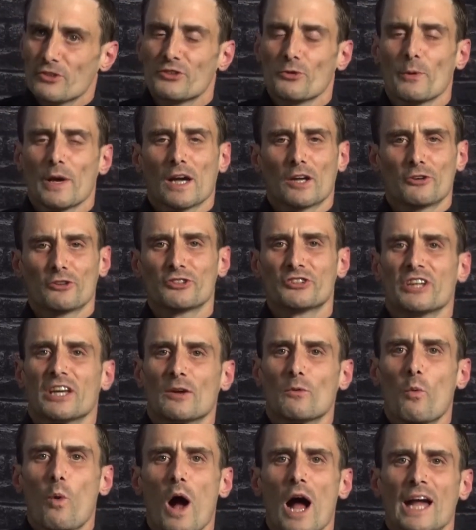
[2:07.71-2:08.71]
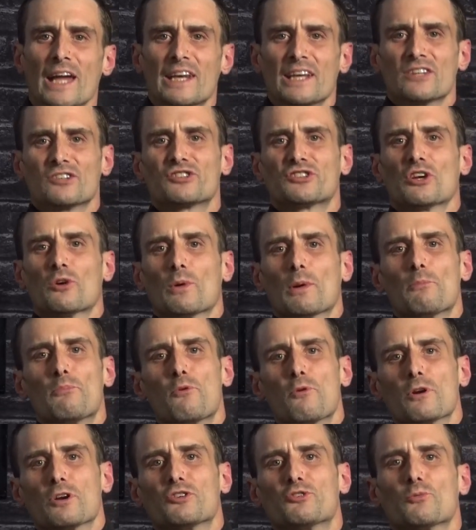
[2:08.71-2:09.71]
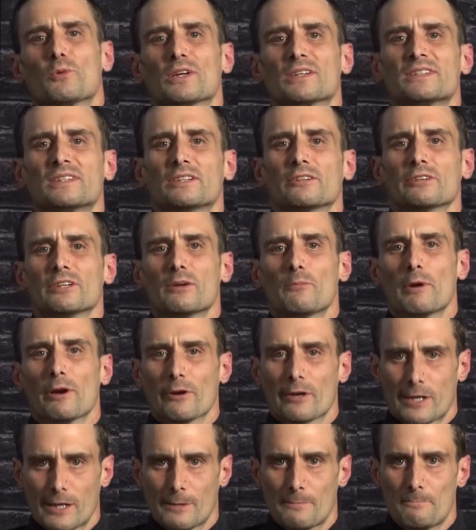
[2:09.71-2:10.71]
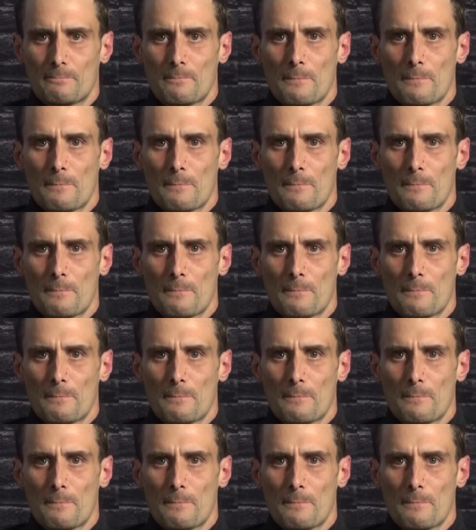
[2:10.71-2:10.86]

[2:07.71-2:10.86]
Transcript: so we understand why it is so important to us here in America.